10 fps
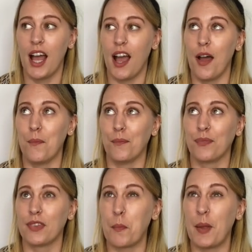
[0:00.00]

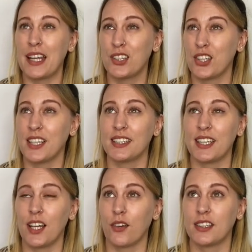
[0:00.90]
The pictures,
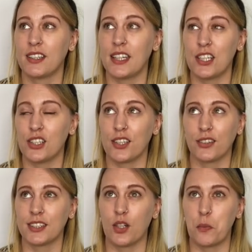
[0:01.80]
they just look
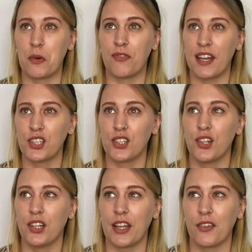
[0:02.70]
so
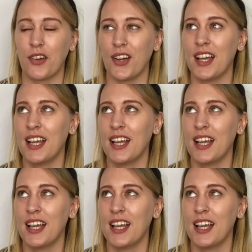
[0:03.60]
professional. I thought,